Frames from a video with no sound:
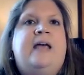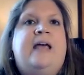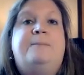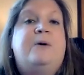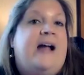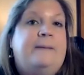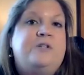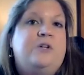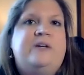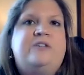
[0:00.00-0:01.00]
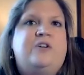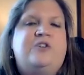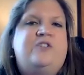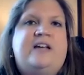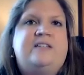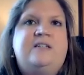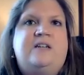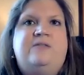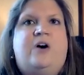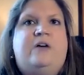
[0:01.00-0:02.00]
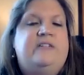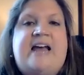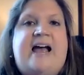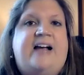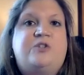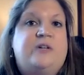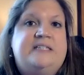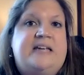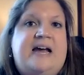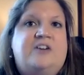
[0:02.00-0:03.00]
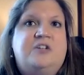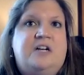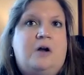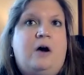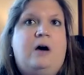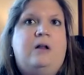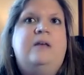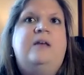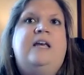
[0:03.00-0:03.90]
And perhaps your research doesn't involve a tax transaction at all.